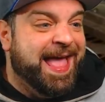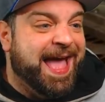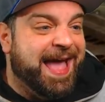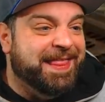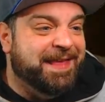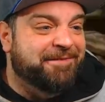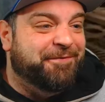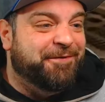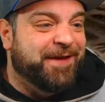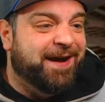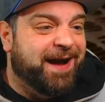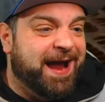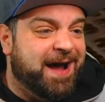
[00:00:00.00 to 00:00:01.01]
and then
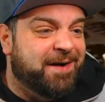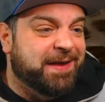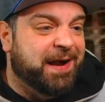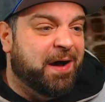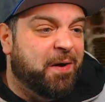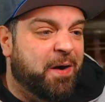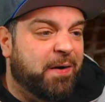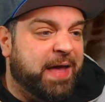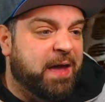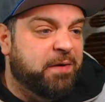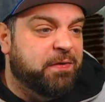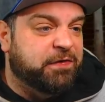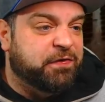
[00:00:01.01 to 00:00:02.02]
figure out, you know,
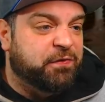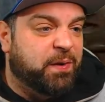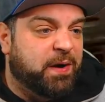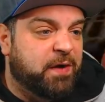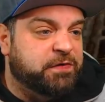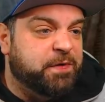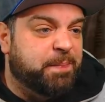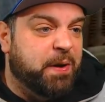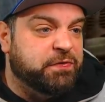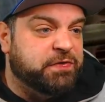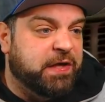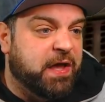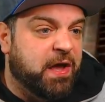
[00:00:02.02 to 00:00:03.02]
okay, this is where I was
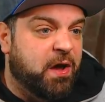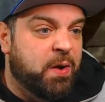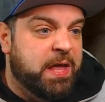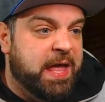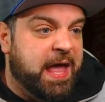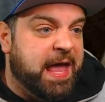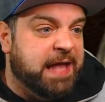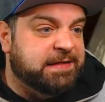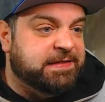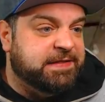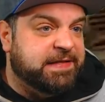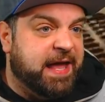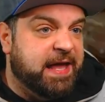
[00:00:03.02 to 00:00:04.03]
supposed to go
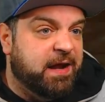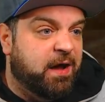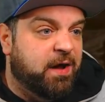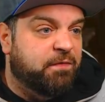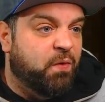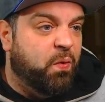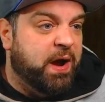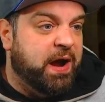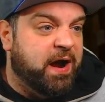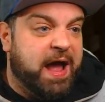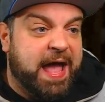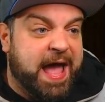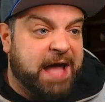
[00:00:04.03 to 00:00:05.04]
instead of where
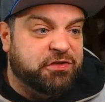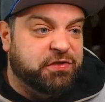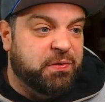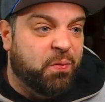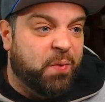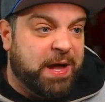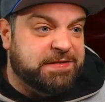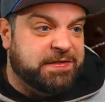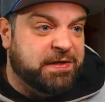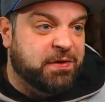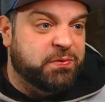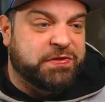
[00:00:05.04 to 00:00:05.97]
I actually went to.